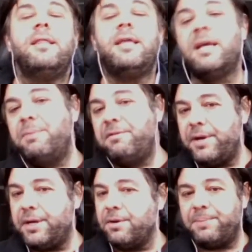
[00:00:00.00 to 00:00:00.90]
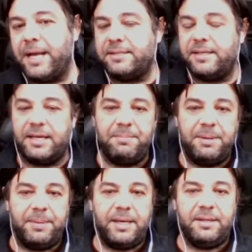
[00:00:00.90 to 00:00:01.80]
They can be very complex. They can
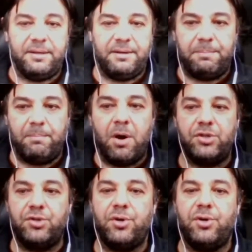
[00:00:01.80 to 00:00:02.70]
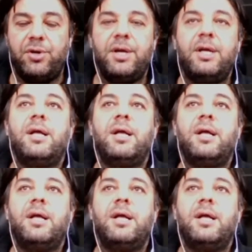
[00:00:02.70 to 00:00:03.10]
be made modular.